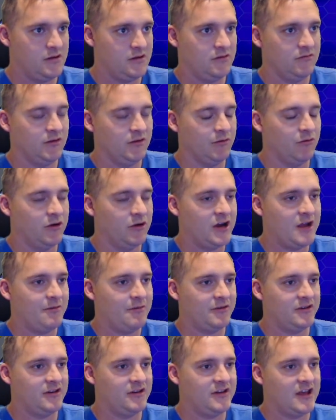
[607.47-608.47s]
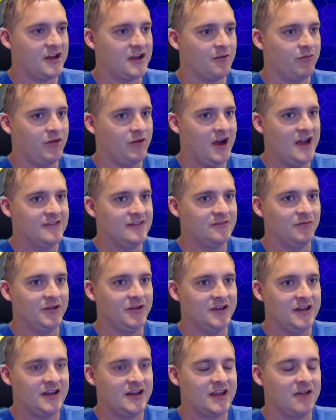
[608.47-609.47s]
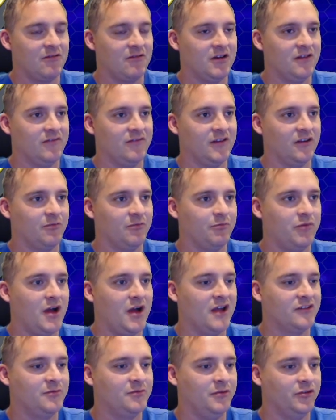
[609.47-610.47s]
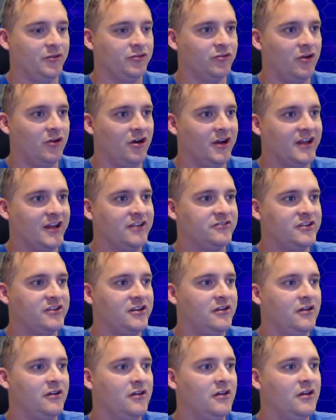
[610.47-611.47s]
We were able to take a prize, and we did get rid of their possible draw engine.